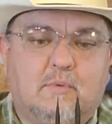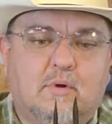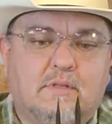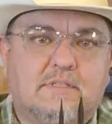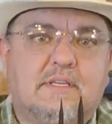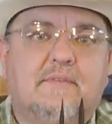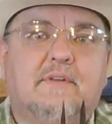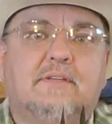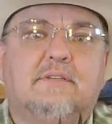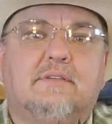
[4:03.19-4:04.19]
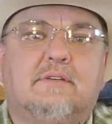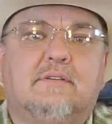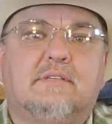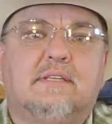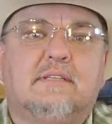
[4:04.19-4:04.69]
more than 7 inches
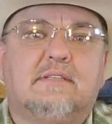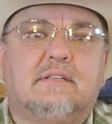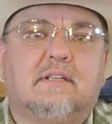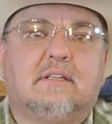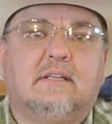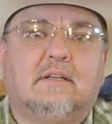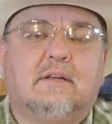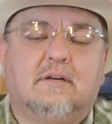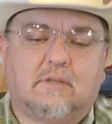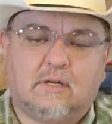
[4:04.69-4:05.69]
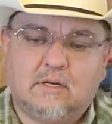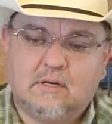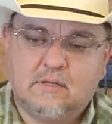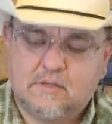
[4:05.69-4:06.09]
because it is just a little longer.